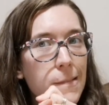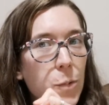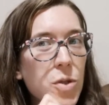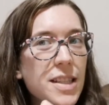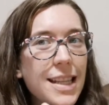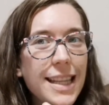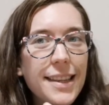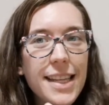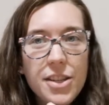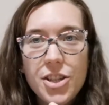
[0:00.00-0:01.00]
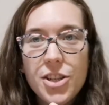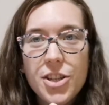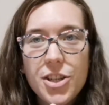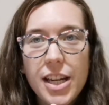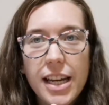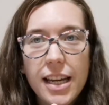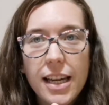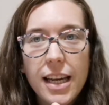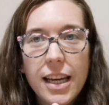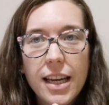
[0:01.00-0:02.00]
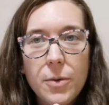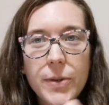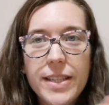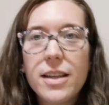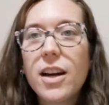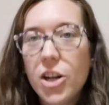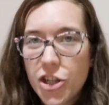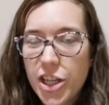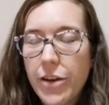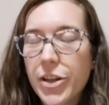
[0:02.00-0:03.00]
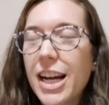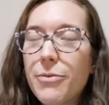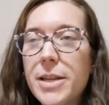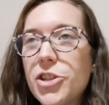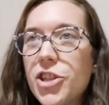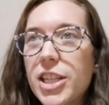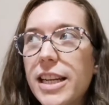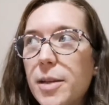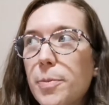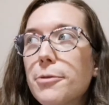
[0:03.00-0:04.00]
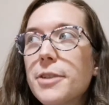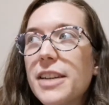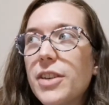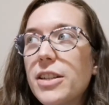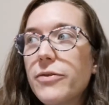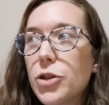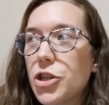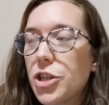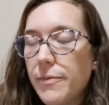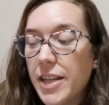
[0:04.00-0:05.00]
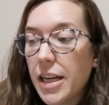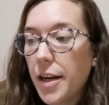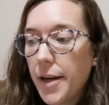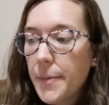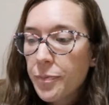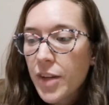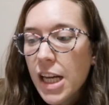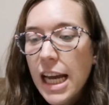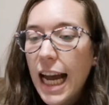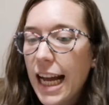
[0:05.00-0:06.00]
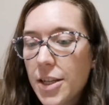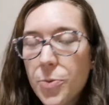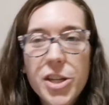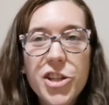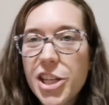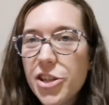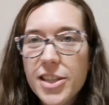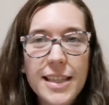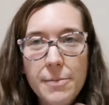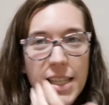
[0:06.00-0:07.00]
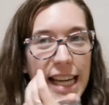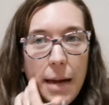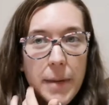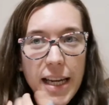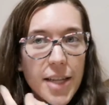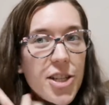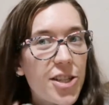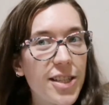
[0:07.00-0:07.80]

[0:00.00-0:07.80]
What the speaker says: Wasn't this year, it was last year, and I have mentioned it in a previous Flosstube video, and she just seemed to get me. She